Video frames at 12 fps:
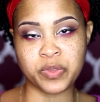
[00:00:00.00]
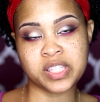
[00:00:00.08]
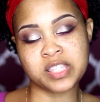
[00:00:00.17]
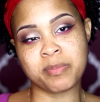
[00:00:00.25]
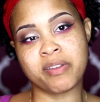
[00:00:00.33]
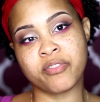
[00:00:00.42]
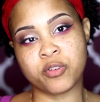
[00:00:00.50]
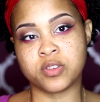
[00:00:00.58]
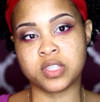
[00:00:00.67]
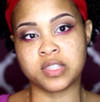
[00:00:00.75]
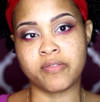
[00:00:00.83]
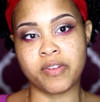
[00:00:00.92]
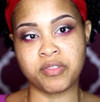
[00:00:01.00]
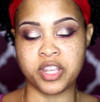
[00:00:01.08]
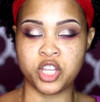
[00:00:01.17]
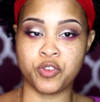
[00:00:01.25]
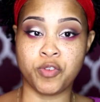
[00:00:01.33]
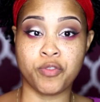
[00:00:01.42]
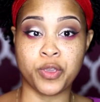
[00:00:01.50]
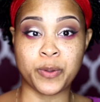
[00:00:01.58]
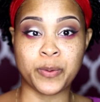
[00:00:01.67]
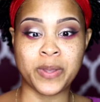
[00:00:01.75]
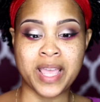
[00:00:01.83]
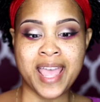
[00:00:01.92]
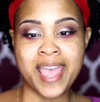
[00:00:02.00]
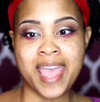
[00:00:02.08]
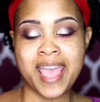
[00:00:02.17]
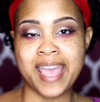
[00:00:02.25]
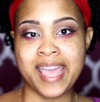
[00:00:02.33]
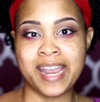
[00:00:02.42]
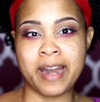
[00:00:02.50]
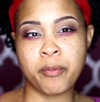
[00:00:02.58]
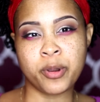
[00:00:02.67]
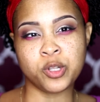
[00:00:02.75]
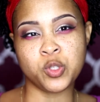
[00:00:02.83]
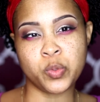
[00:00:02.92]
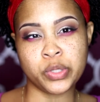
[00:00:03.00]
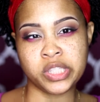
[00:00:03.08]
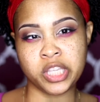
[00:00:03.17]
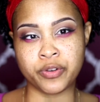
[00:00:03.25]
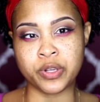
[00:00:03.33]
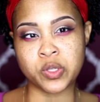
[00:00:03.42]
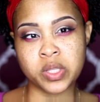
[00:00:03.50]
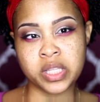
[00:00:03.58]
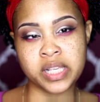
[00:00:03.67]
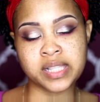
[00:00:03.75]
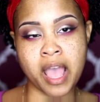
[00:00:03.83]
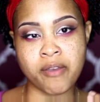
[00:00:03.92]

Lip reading: This is my first foundation review and I'm going to do a series on these.